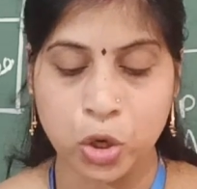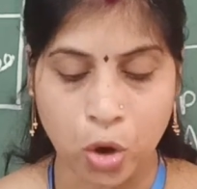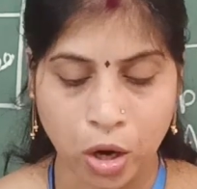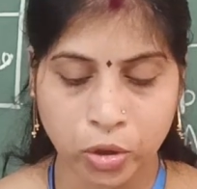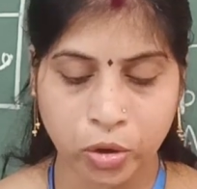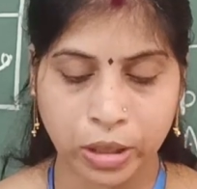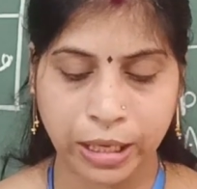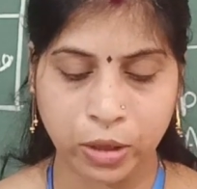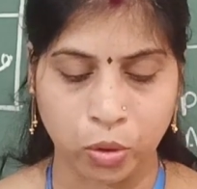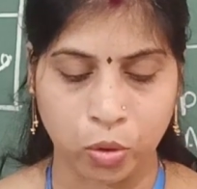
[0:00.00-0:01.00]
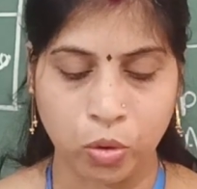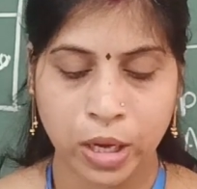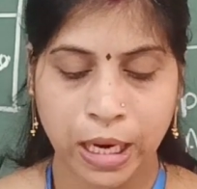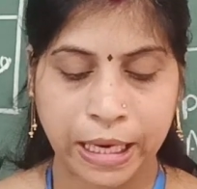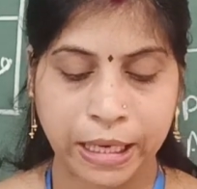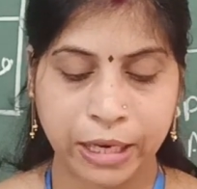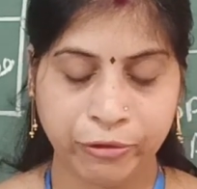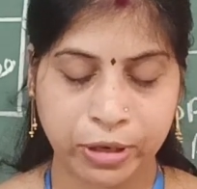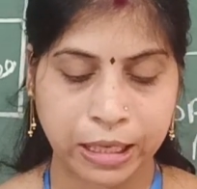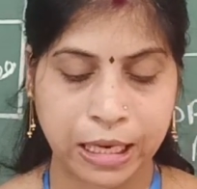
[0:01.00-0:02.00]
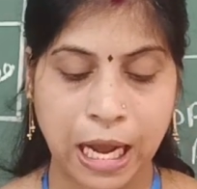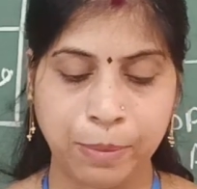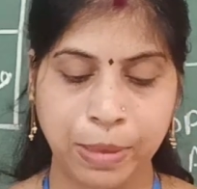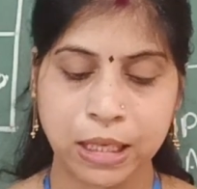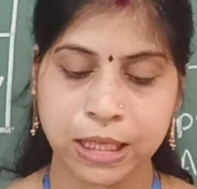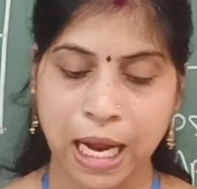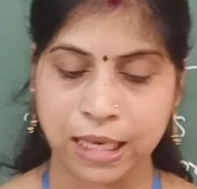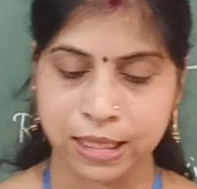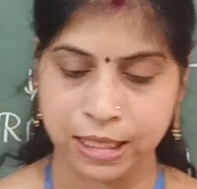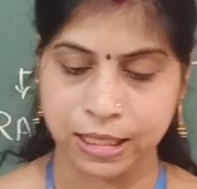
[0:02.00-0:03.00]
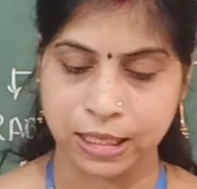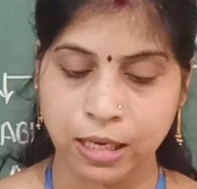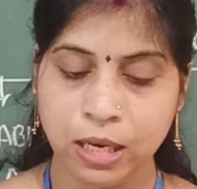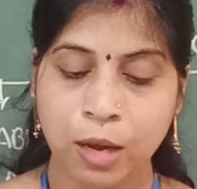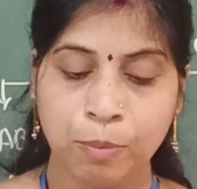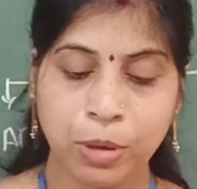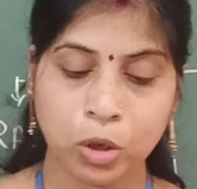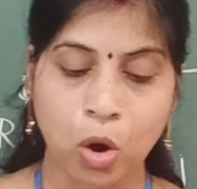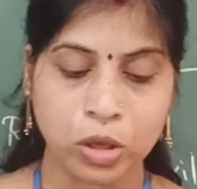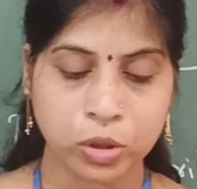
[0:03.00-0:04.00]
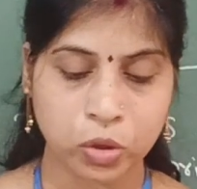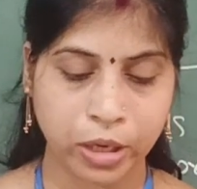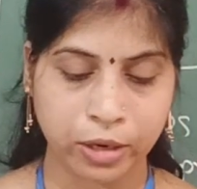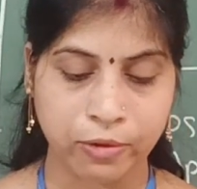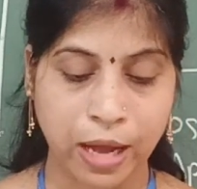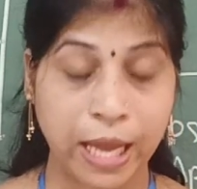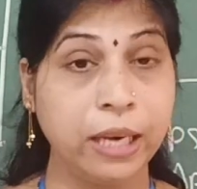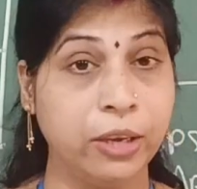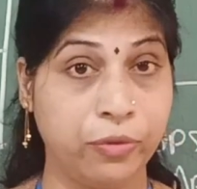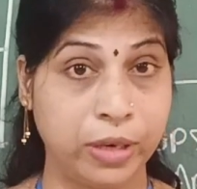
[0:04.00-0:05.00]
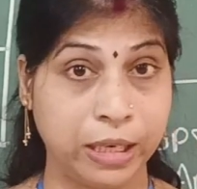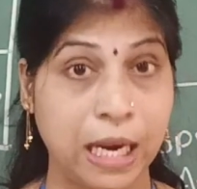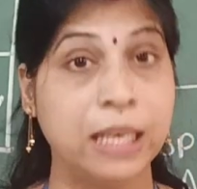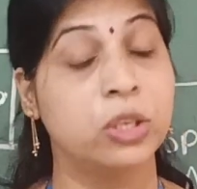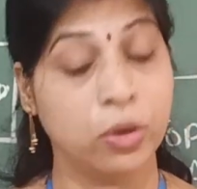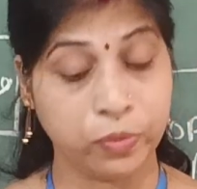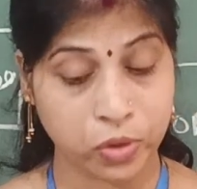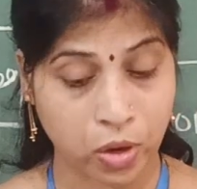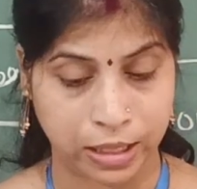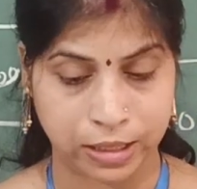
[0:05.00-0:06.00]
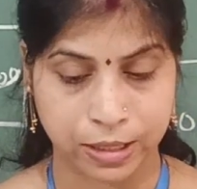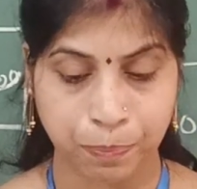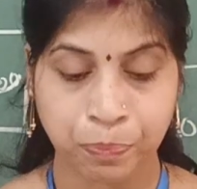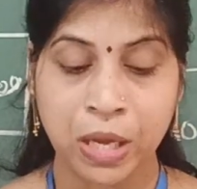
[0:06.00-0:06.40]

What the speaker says: not only grow in different climates and seasons but also require different kinds of soils.